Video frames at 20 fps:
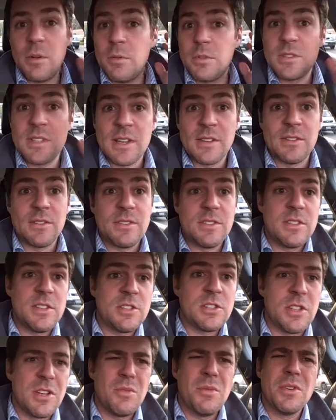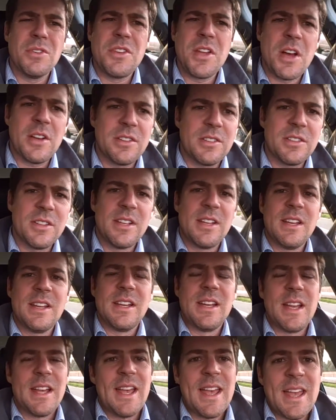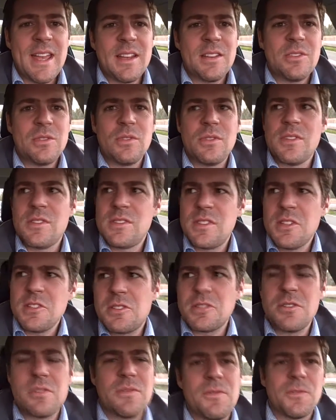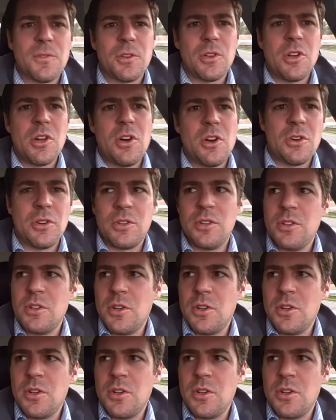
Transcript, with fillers: He would take the decision. He would not hang to a decision for long.